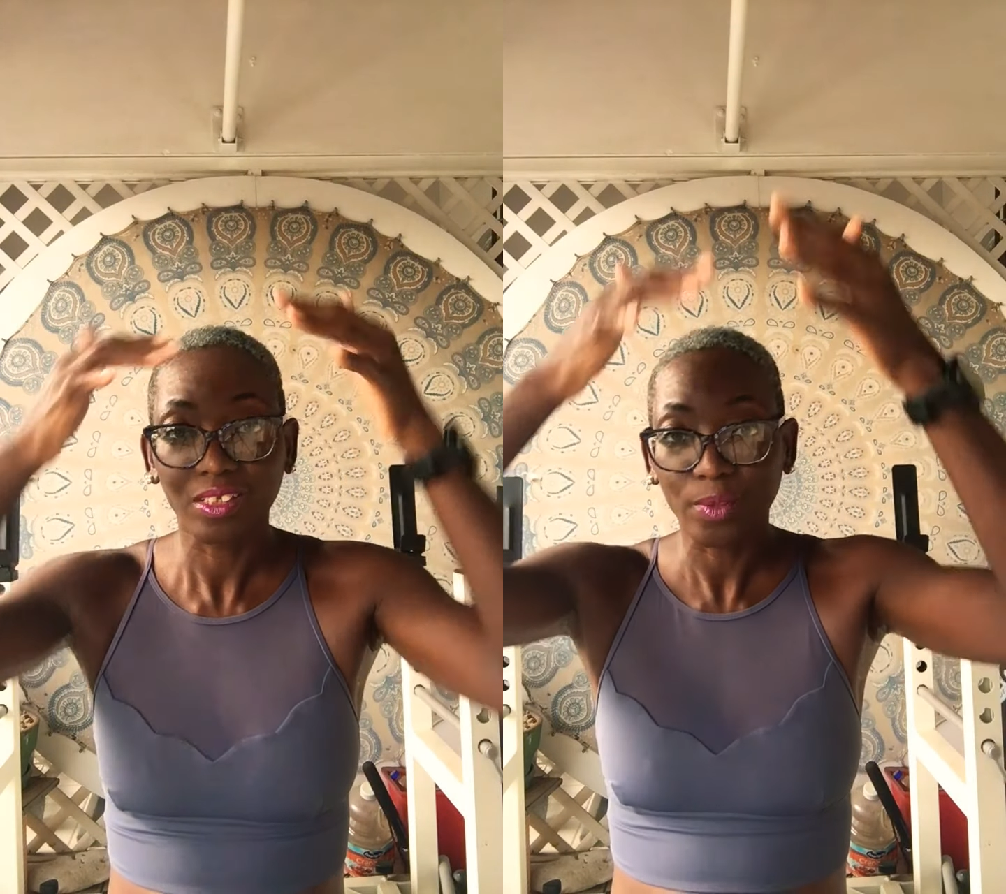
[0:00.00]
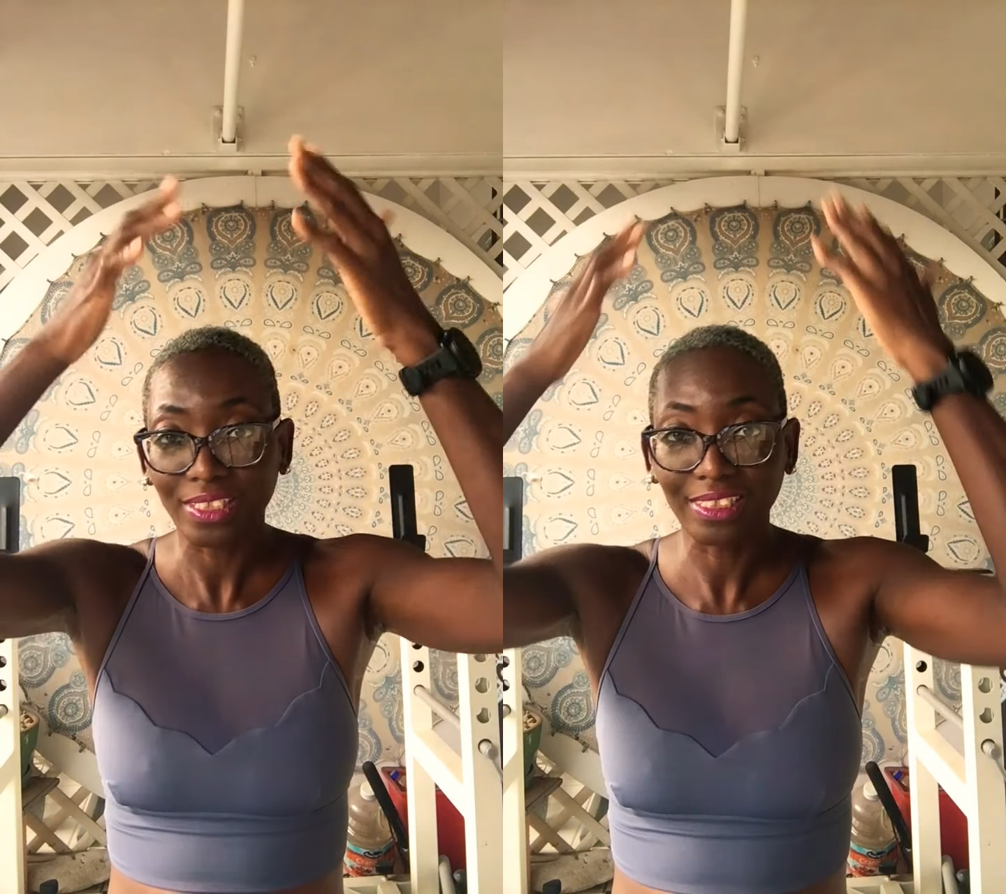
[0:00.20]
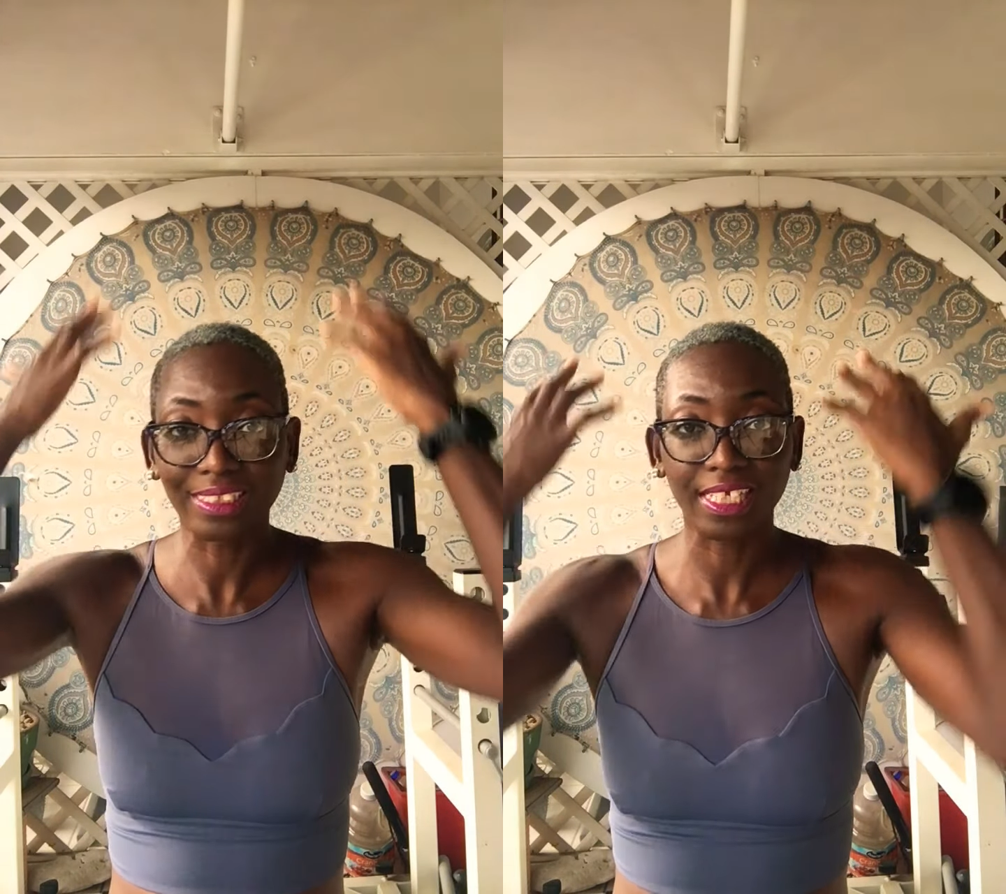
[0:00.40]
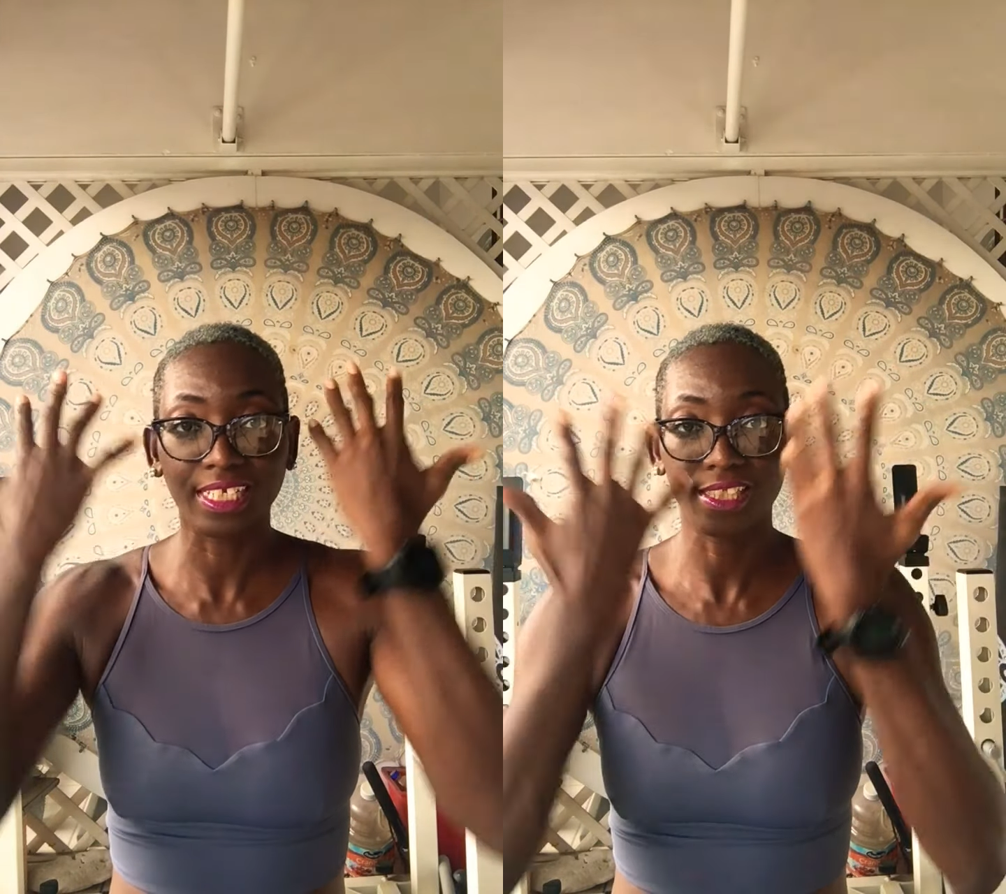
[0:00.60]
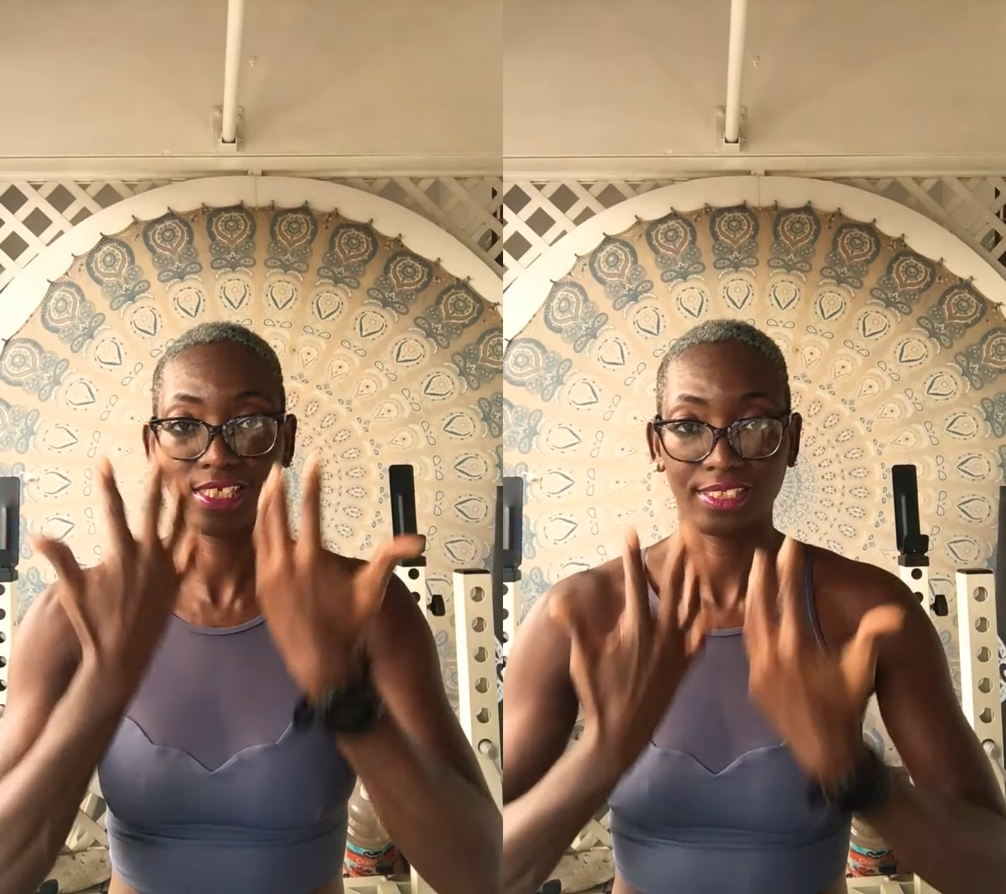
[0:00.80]
they went inside
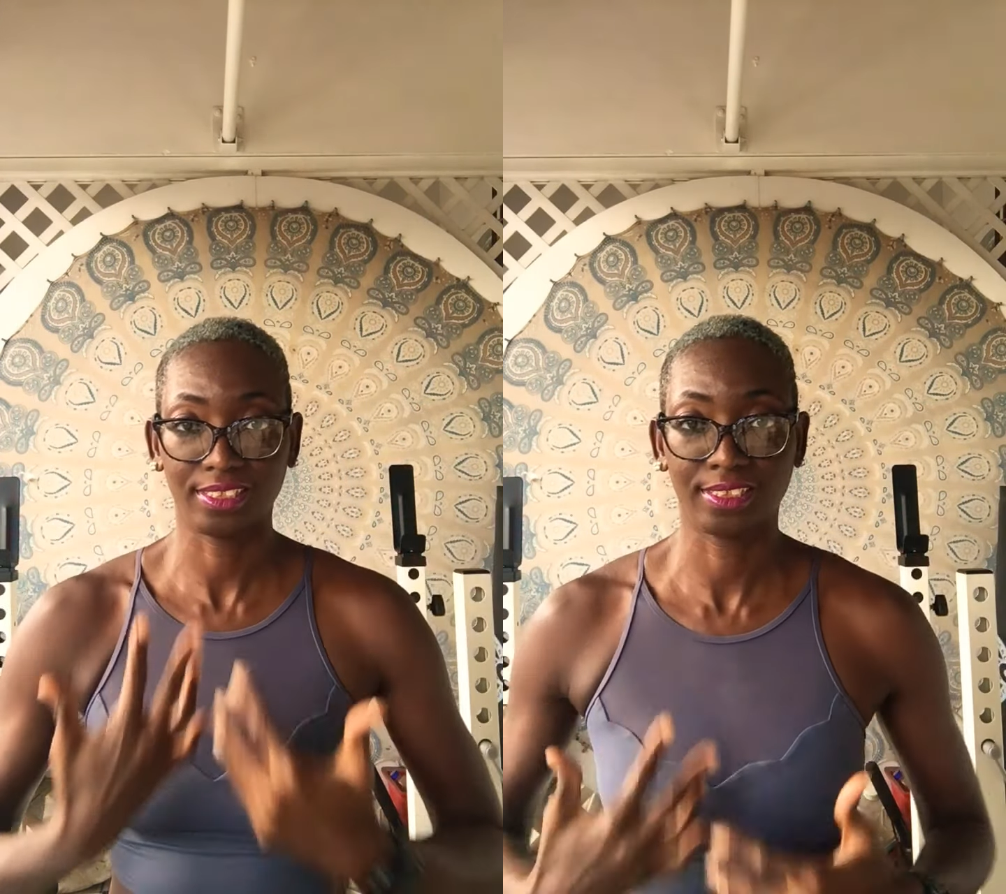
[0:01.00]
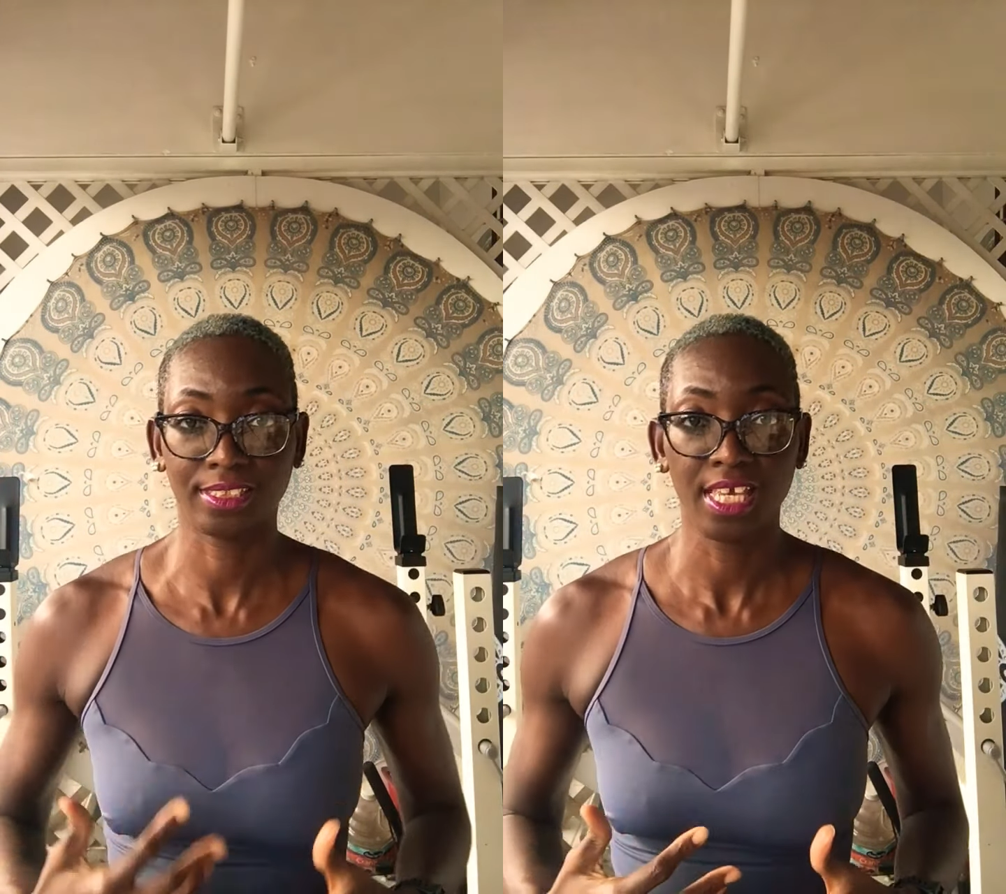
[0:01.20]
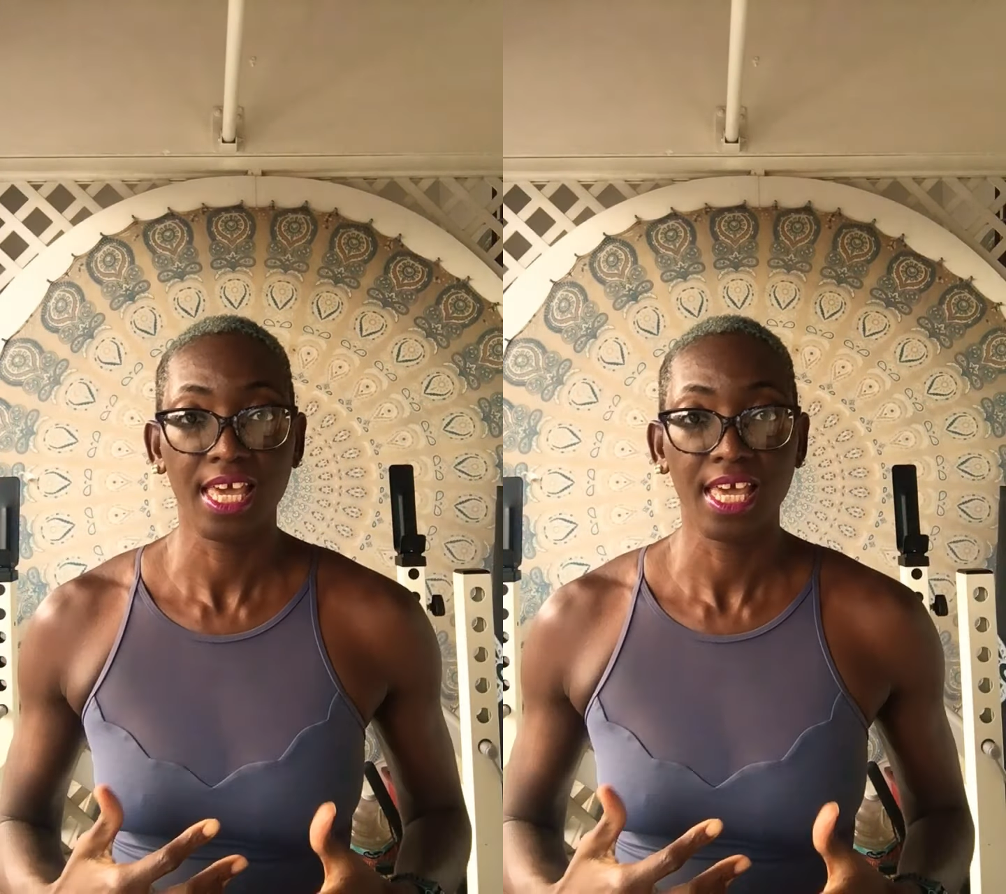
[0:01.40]
of this.